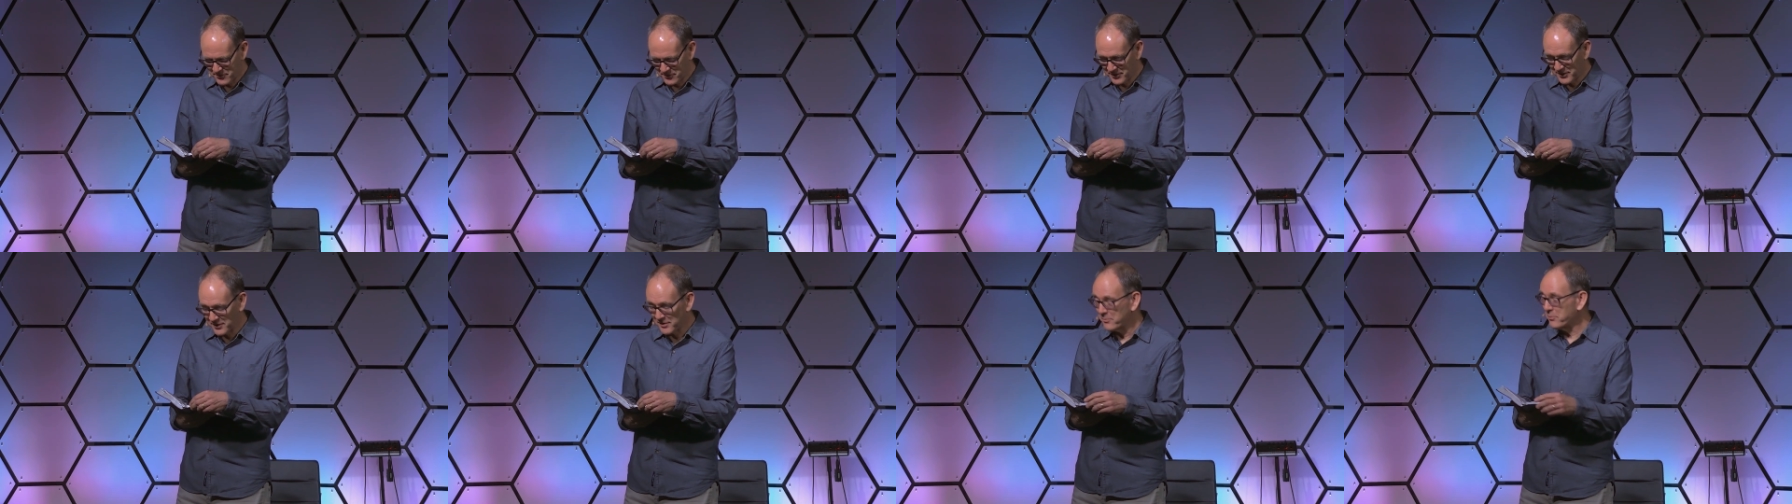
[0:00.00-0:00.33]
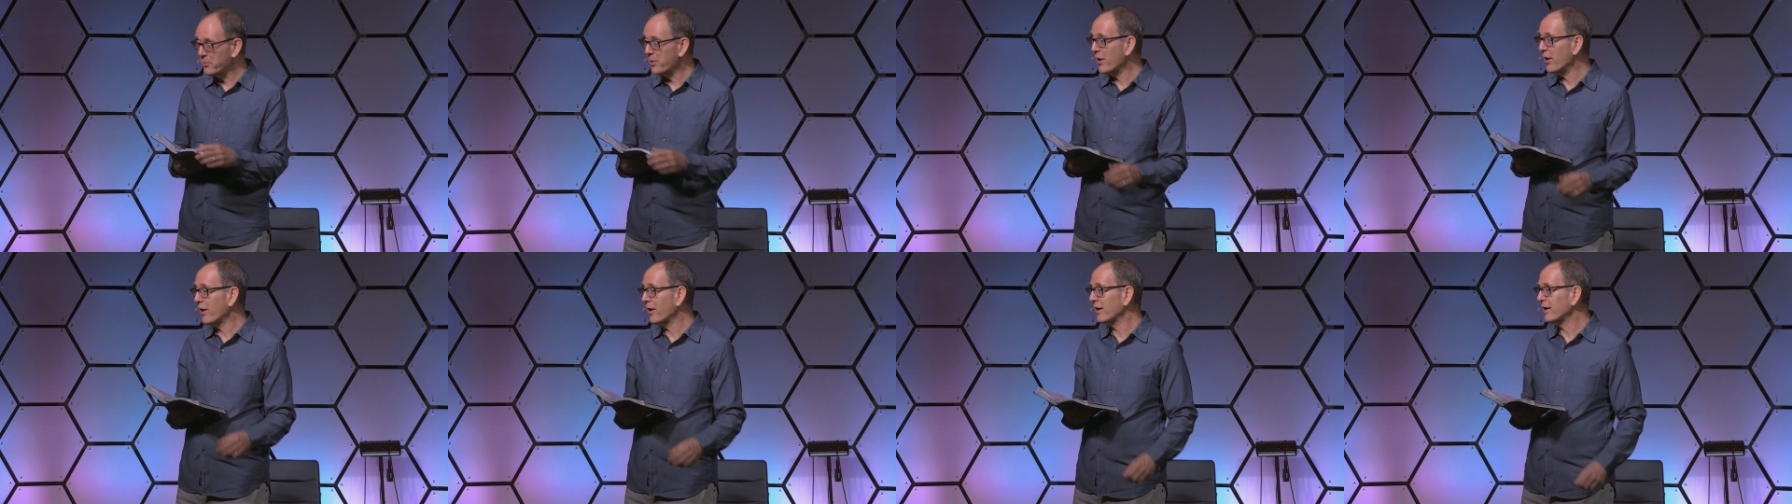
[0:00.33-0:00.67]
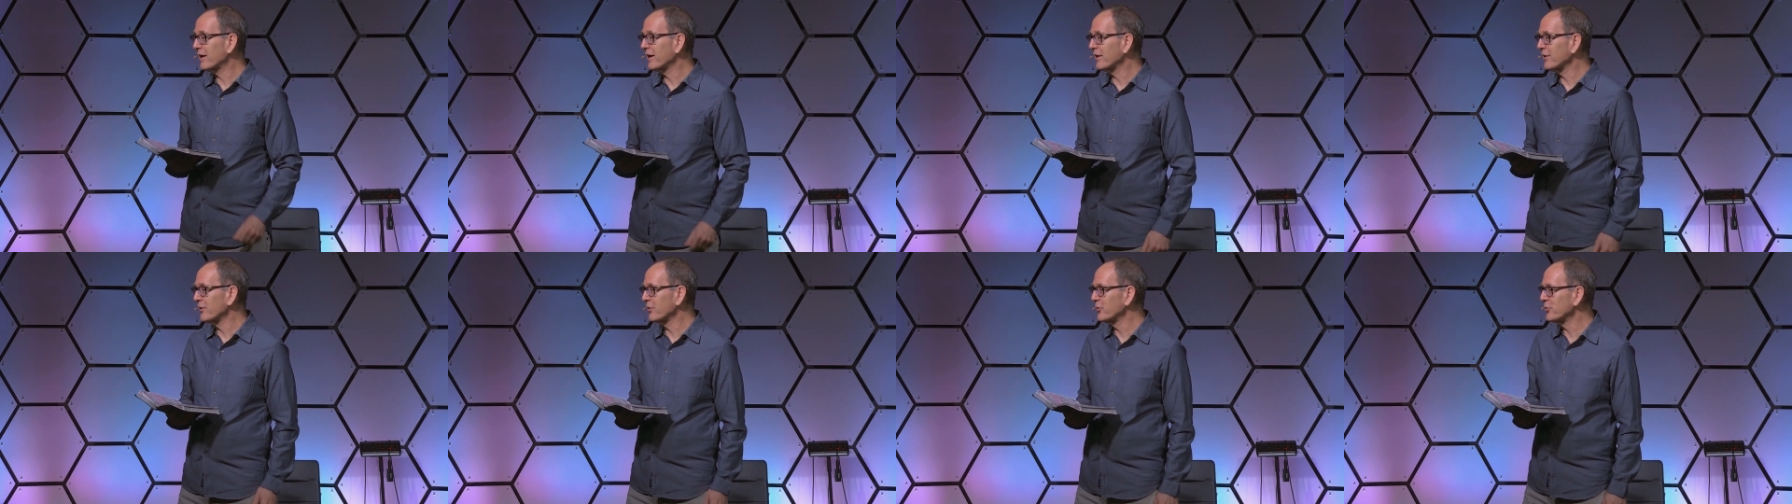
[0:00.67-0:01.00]
we're going to park
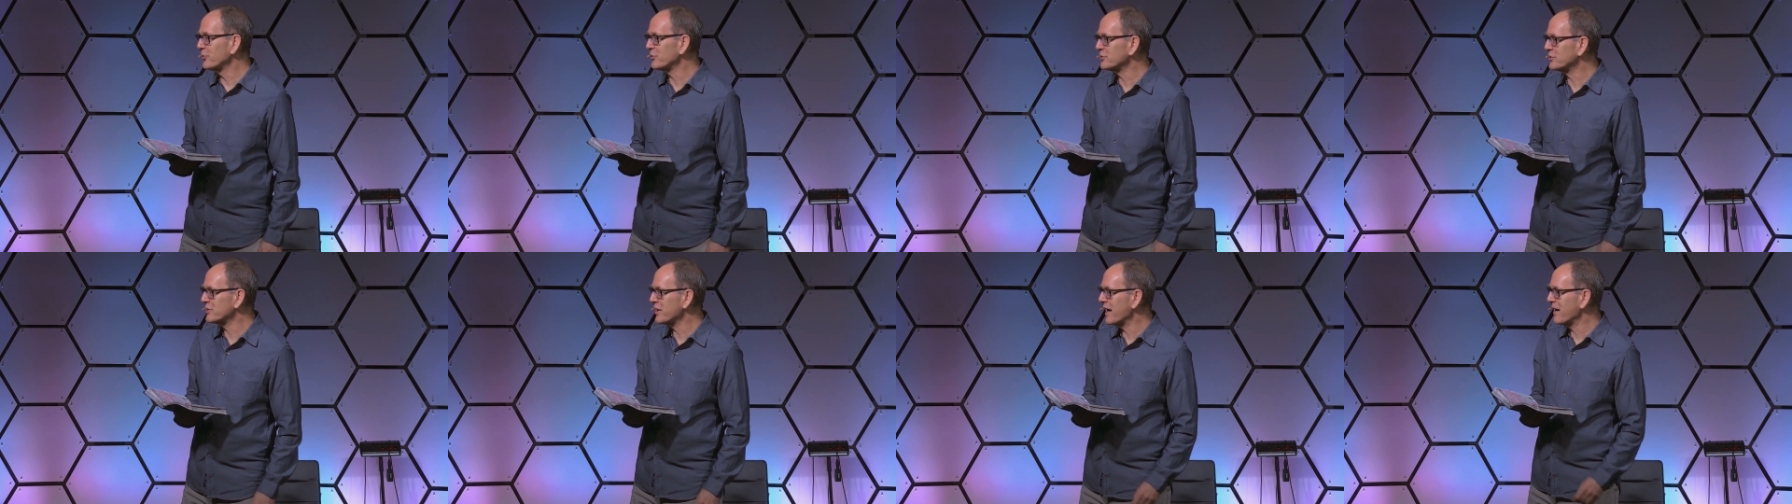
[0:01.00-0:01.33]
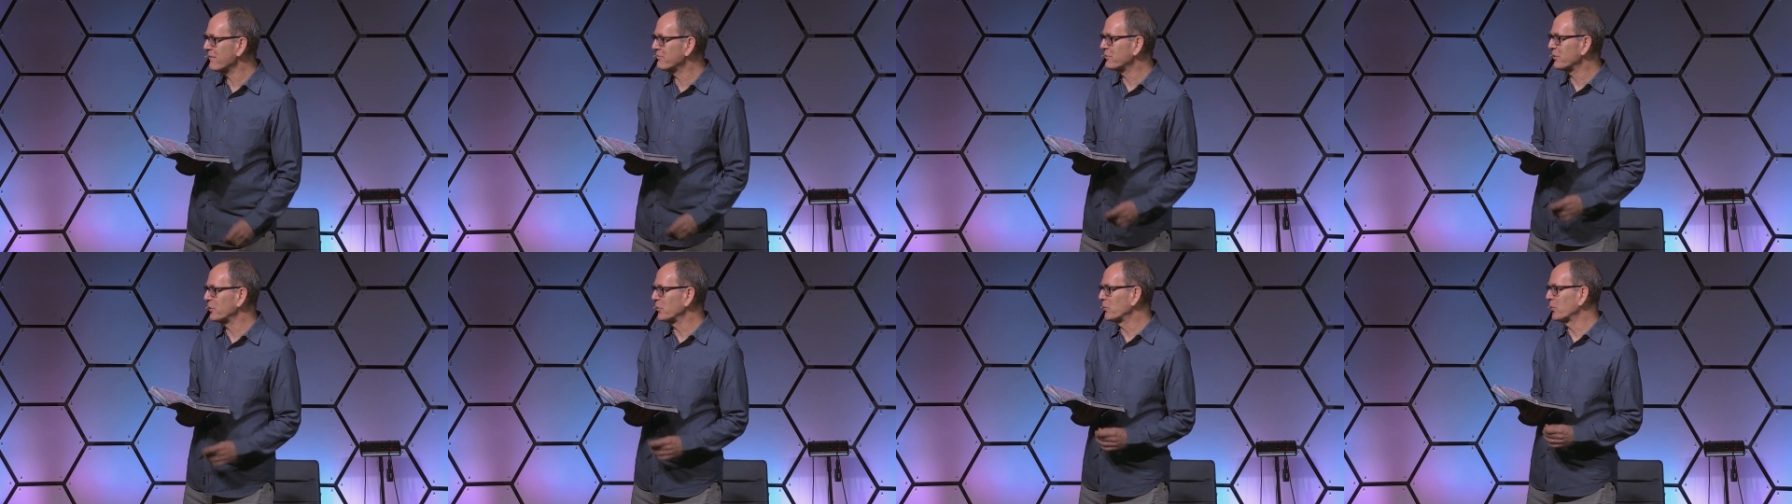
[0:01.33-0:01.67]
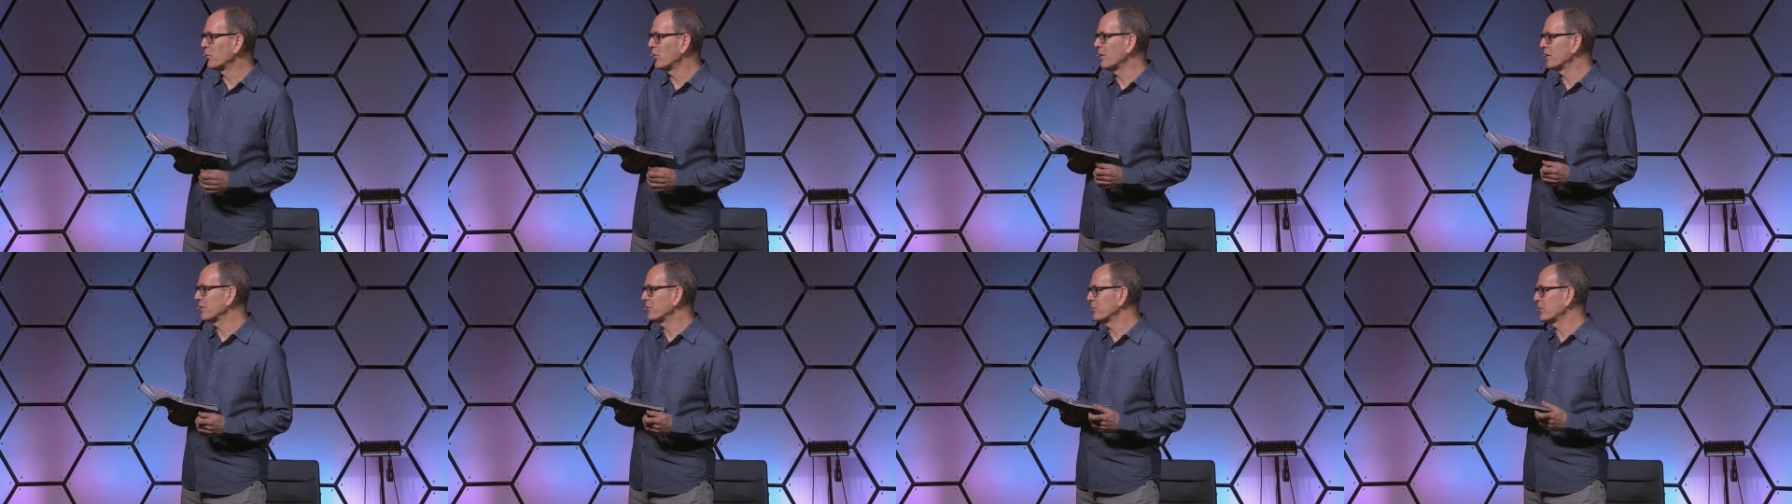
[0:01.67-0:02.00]
in Luke chapter
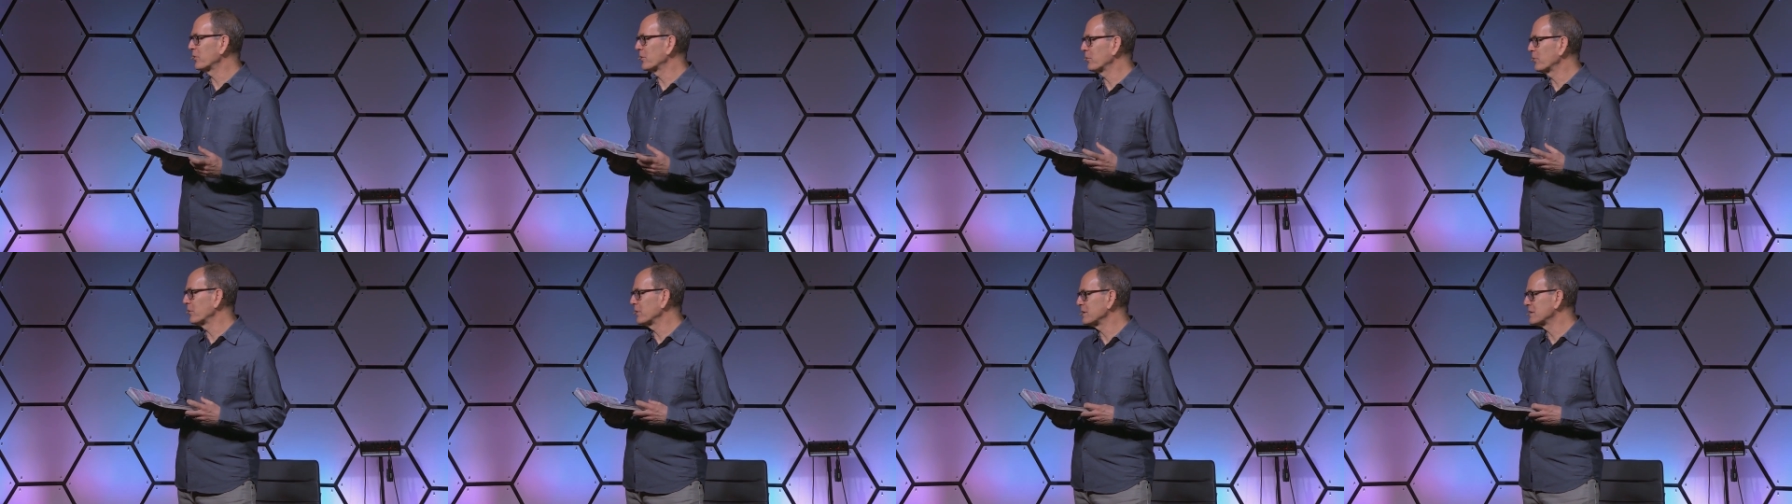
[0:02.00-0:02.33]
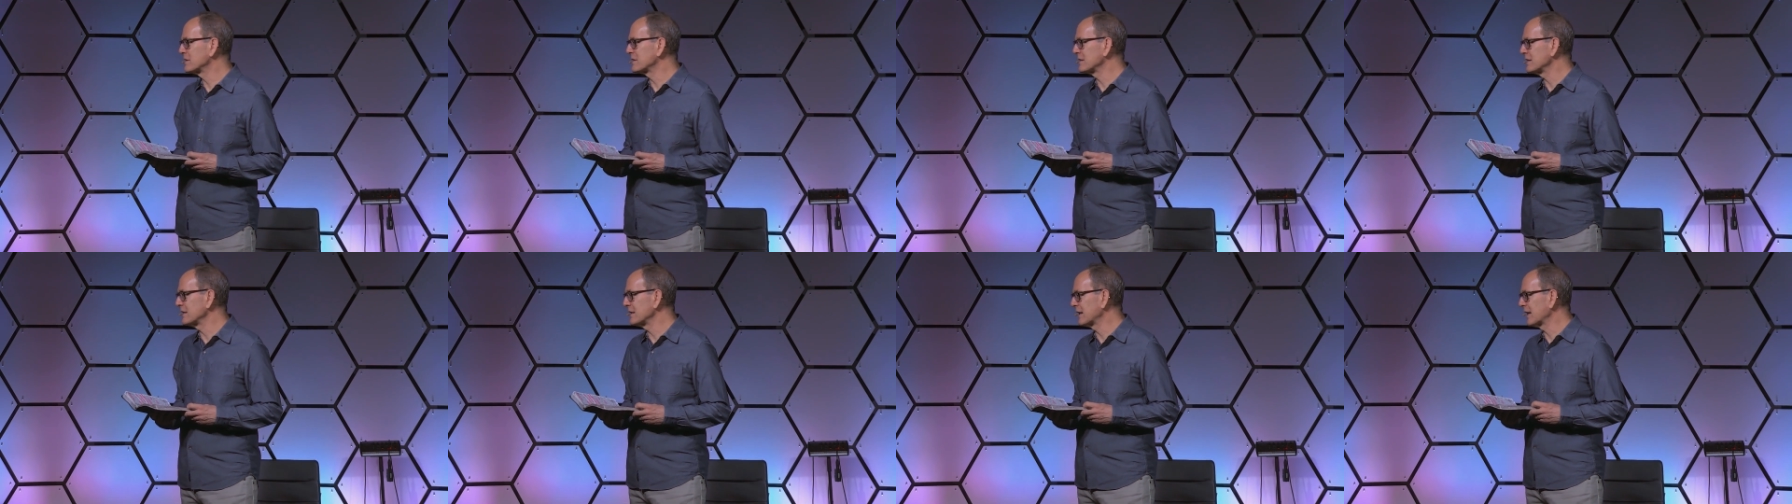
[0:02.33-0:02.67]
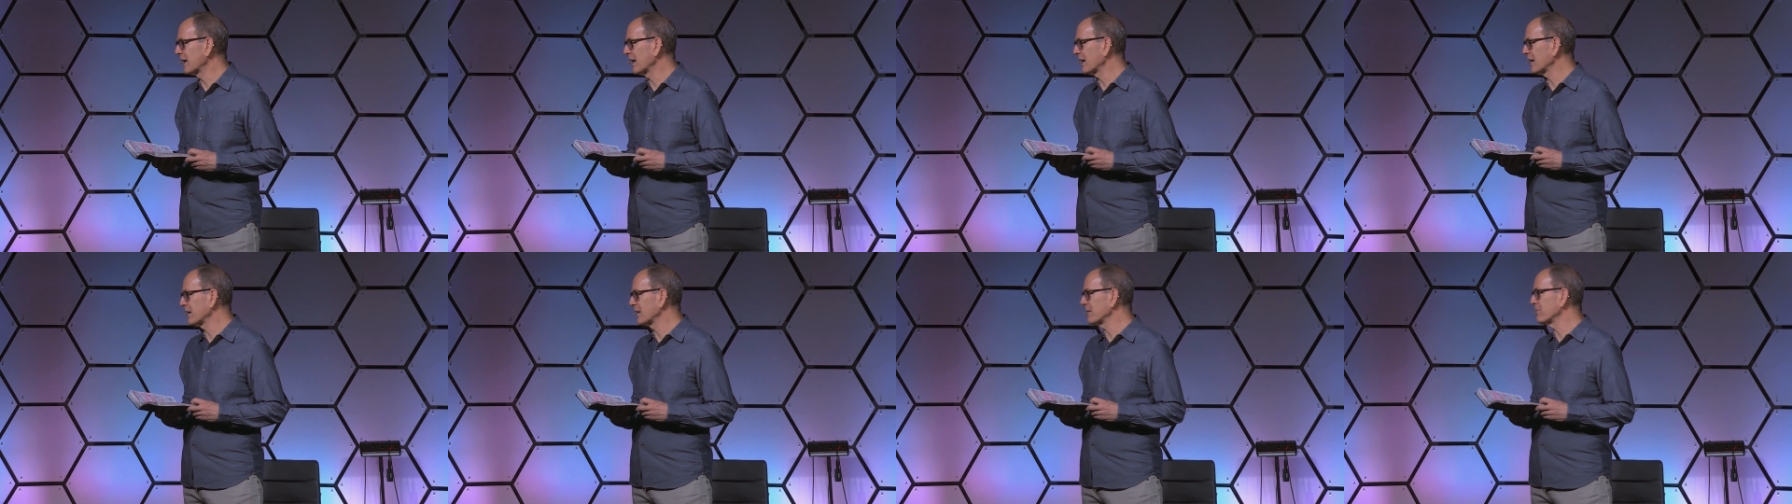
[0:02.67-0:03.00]
1, where we see
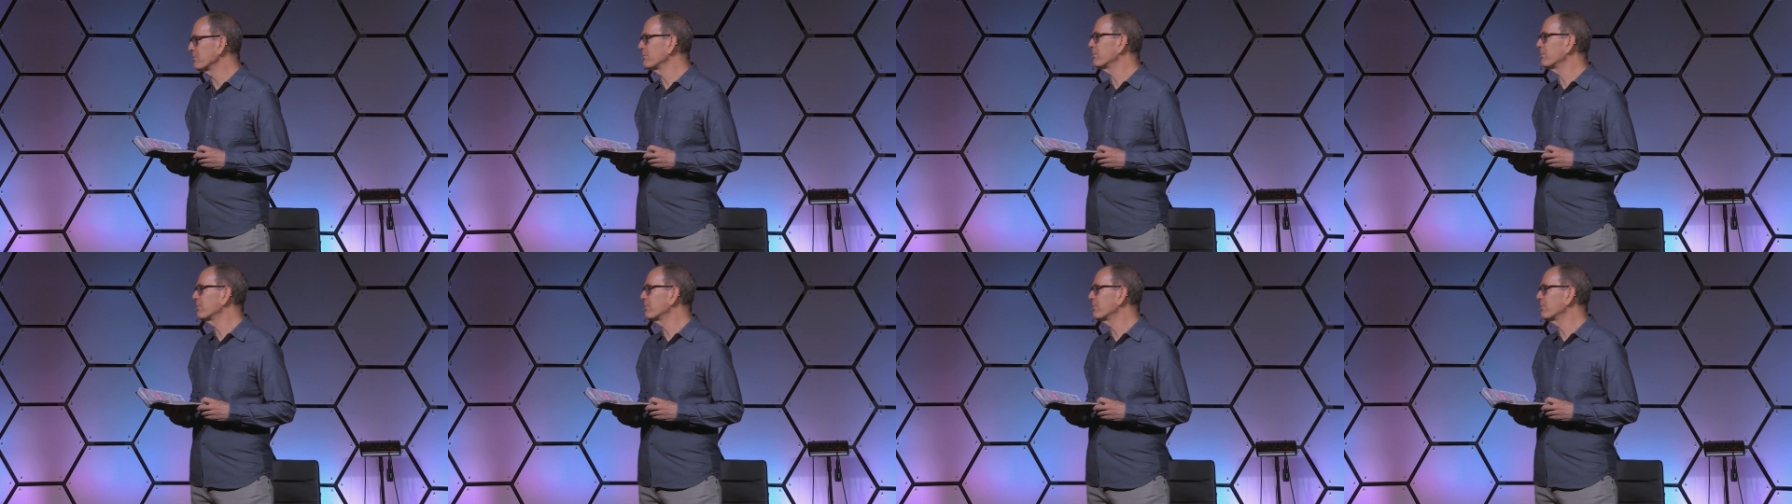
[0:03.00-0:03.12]
kind of the